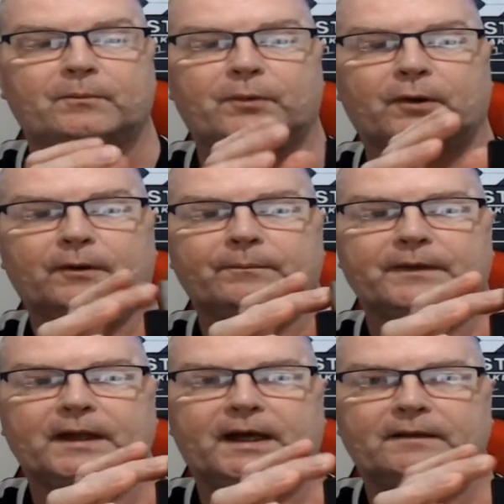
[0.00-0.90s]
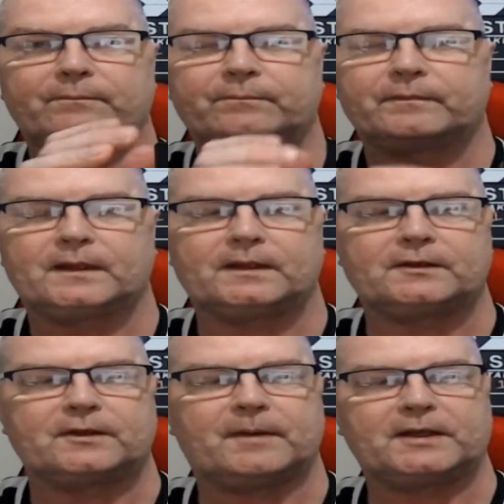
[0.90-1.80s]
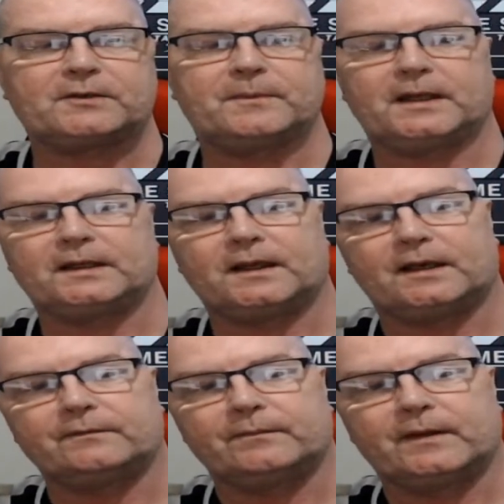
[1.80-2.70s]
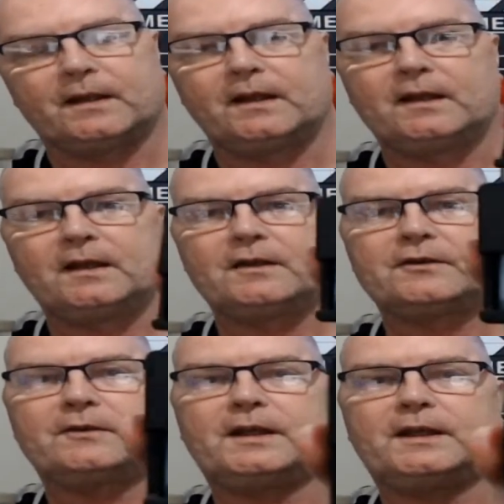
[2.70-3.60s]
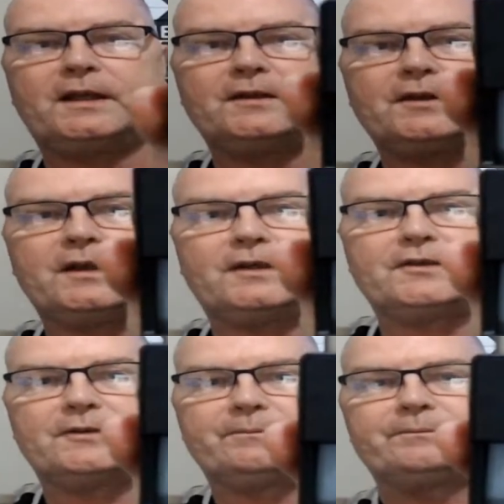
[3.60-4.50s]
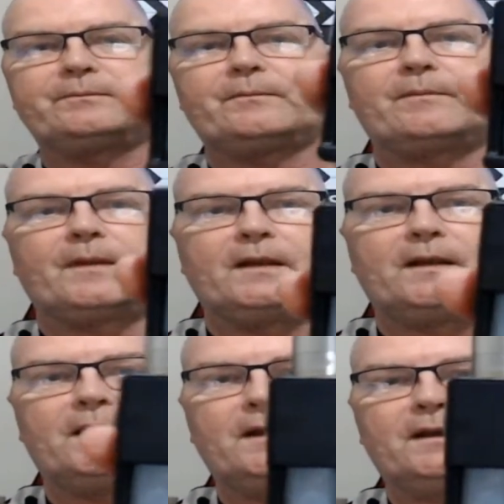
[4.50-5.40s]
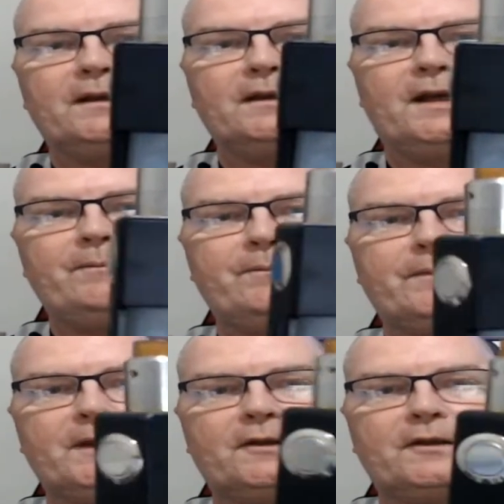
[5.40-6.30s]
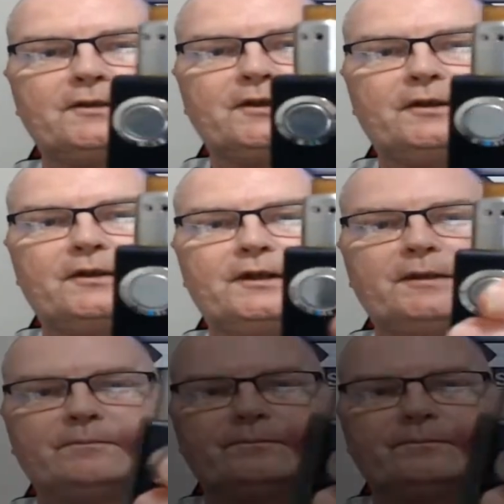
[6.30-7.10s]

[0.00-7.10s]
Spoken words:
But that is a match made in heaven. So there it is, guys. Yeah, in all its glory.